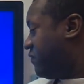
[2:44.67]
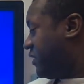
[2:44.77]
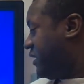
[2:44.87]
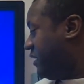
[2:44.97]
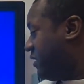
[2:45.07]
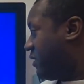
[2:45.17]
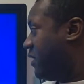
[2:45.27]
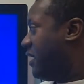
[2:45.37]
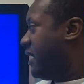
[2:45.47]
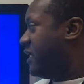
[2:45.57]
over
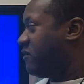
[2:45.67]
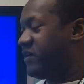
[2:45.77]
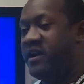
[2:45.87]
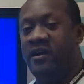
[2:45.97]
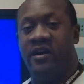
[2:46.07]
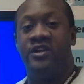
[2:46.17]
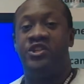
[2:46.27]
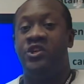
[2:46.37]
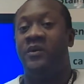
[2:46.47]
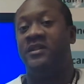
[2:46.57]
here and over here. It's
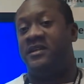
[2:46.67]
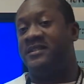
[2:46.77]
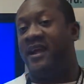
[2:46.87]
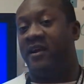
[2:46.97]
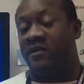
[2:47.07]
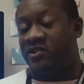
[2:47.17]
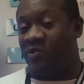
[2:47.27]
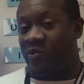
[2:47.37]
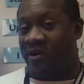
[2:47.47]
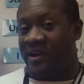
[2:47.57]
showing the
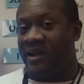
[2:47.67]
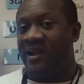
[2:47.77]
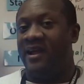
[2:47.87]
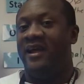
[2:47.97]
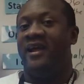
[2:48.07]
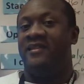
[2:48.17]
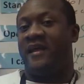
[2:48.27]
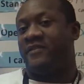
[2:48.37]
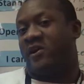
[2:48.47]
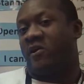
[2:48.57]
territory
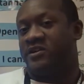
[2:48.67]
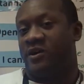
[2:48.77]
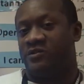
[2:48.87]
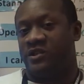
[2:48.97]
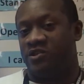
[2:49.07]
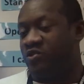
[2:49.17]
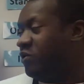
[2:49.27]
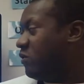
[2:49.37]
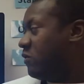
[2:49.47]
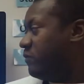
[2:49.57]
that the cartels
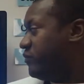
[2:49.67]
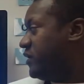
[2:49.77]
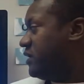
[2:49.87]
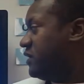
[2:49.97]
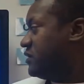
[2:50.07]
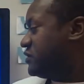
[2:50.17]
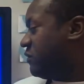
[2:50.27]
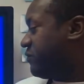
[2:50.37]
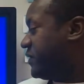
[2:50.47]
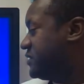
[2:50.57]
control.
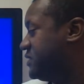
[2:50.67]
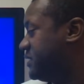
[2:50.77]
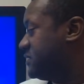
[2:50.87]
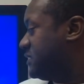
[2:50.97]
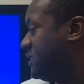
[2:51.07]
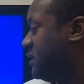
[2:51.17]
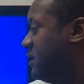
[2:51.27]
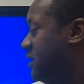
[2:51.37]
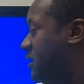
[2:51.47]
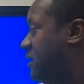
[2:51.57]
So, for instance,
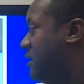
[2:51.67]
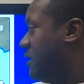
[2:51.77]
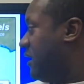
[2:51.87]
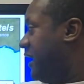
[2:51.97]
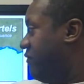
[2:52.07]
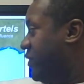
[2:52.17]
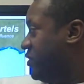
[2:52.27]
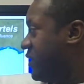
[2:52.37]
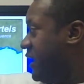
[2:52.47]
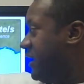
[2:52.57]
if we
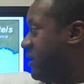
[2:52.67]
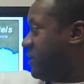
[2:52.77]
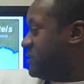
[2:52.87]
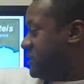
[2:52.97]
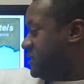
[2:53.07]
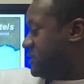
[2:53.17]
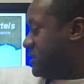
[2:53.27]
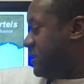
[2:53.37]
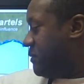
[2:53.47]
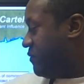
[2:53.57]
look here, see this
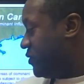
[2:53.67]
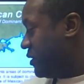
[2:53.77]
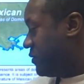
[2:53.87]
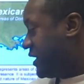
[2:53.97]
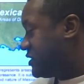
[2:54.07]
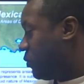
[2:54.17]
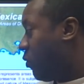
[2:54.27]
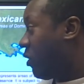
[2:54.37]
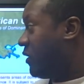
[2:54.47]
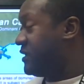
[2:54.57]
here, if we look at the
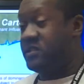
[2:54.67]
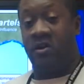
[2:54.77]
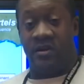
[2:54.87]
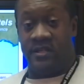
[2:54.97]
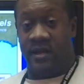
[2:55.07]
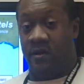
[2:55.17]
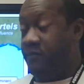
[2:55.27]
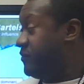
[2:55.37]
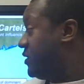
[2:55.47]
Juarez cartel.